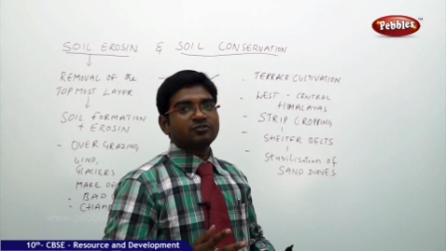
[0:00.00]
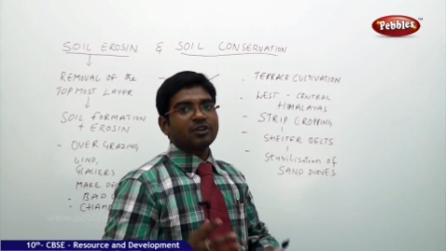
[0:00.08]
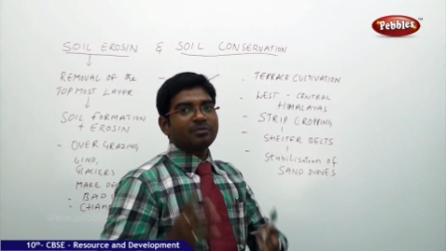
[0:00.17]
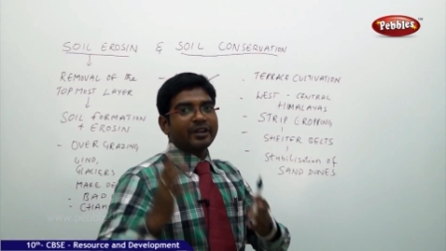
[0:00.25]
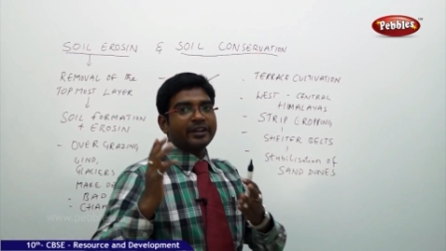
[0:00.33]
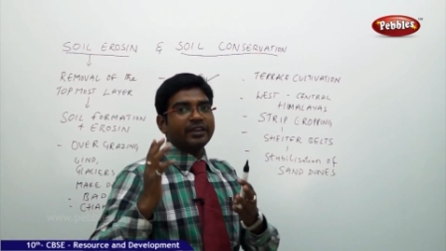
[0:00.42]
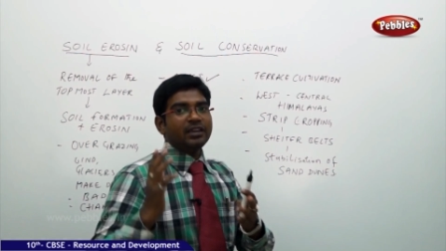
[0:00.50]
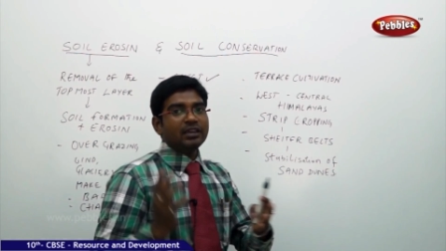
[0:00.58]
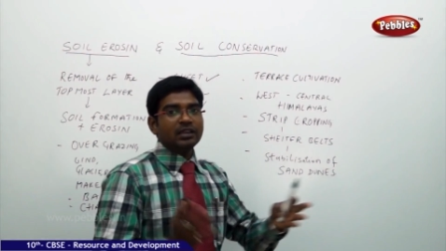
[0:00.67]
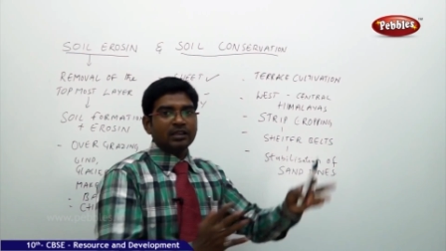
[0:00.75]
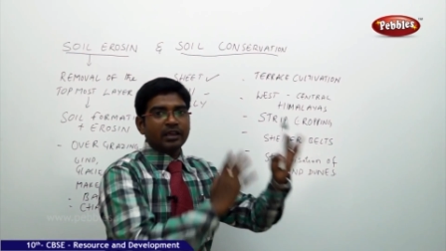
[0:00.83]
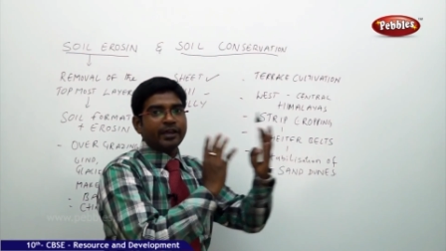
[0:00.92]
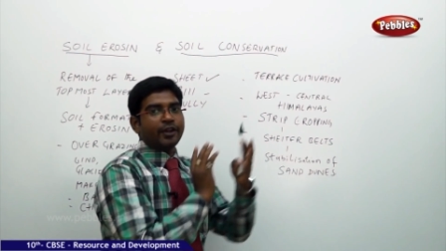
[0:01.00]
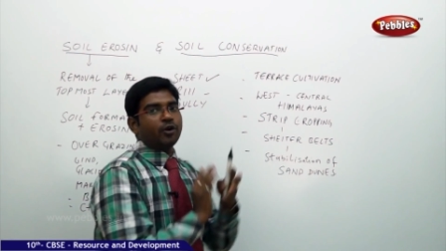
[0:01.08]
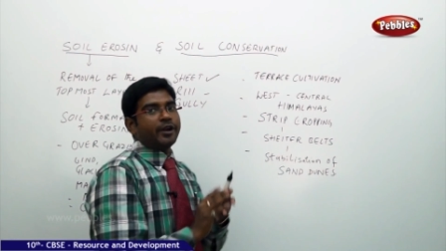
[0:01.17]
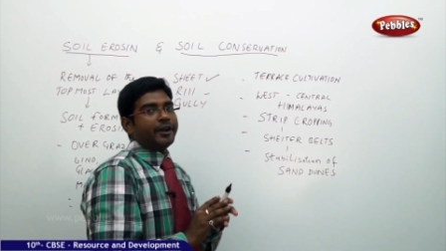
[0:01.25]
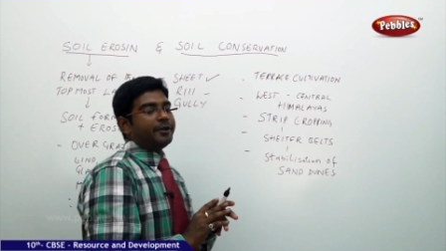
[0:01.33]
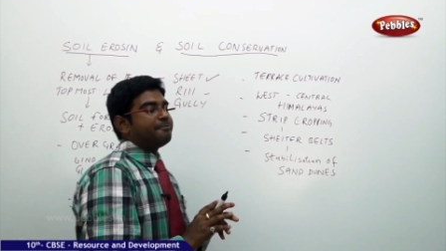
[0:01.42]
from getting
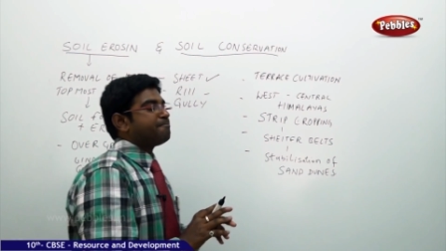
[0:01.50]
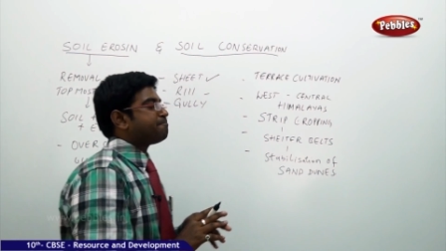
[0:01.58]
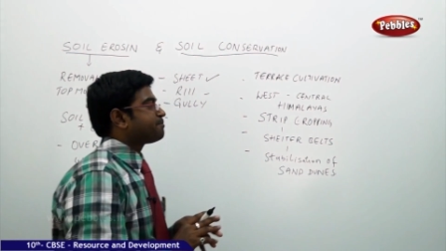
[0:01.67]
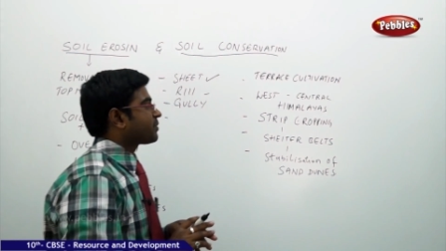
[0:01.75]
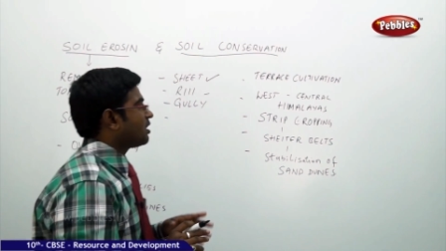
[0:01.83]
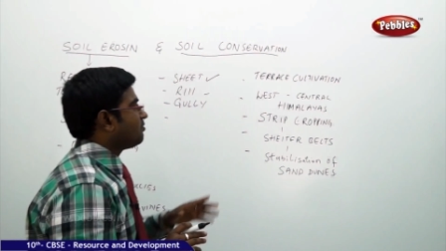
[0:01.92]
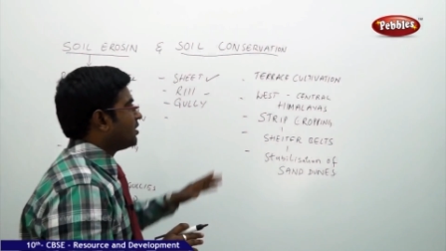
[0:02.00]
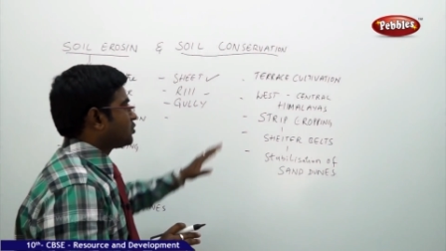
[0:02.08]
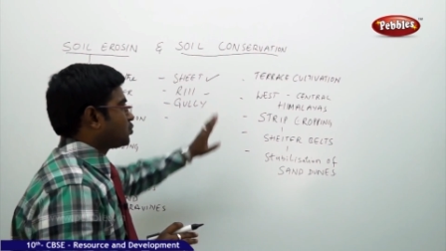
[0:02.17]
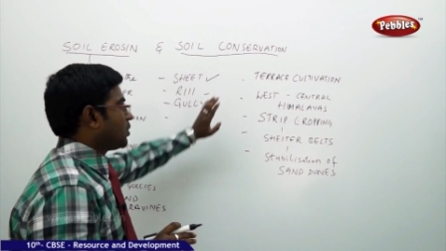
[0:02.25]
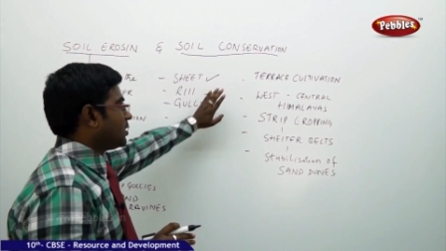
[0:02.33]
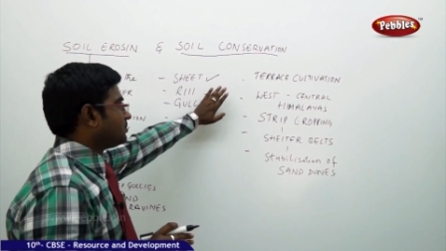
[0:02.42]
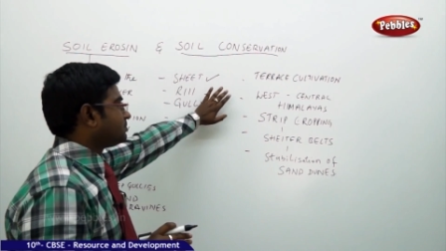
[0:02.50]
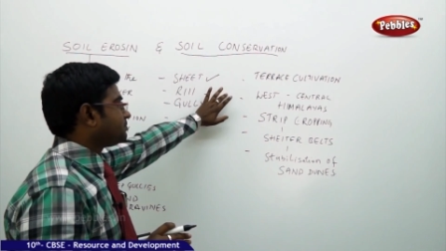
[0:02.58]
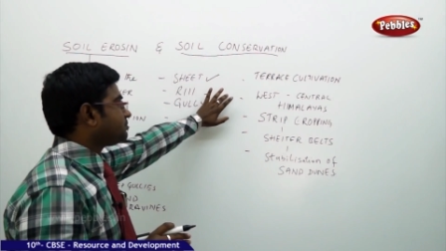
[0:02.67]
eroded first one